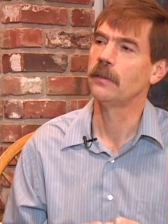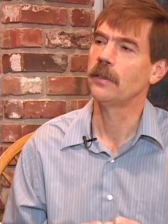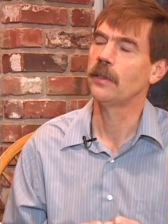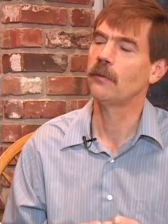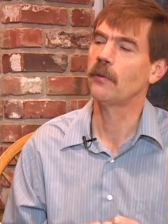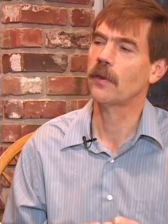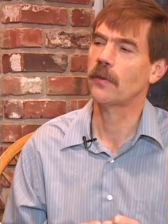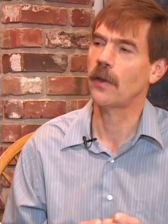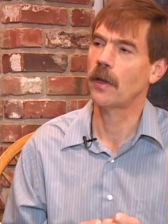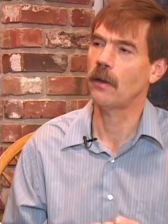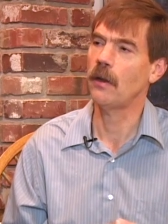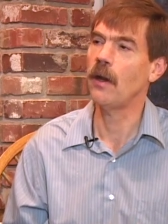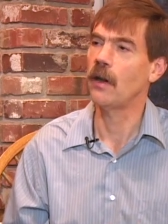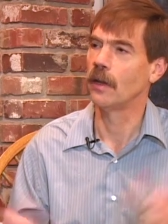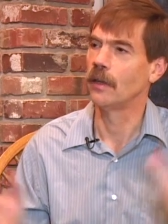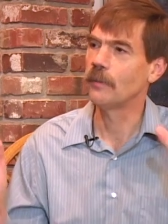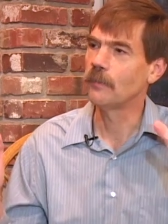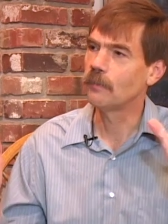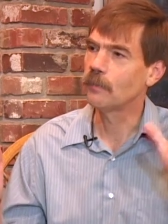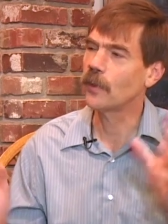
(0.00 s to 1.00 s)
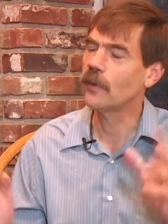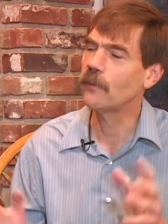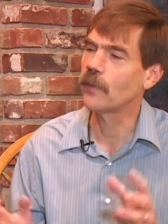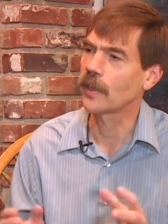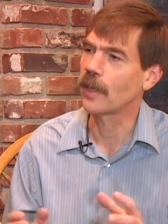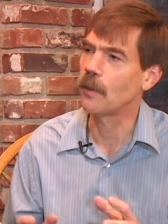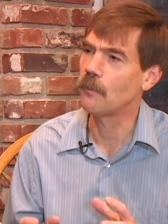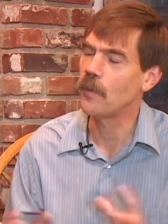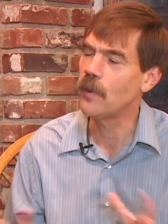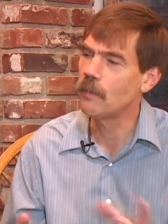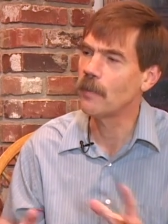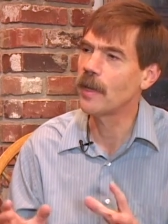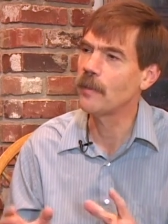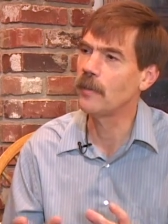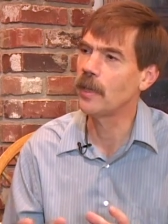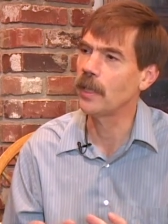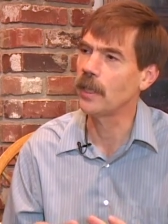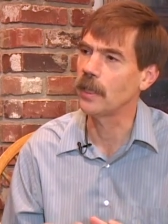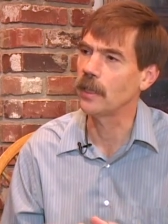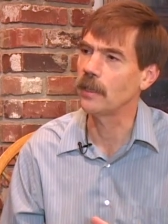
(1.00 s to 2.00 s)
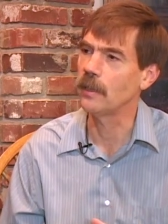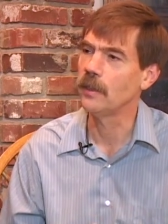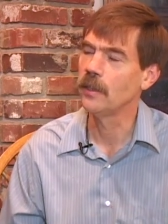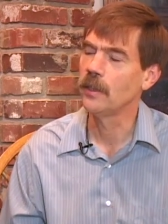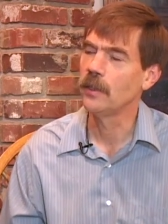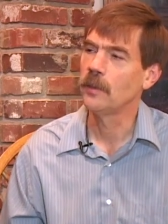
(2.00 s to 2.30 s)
you would have thought, oh, perfect, I'll put my money in.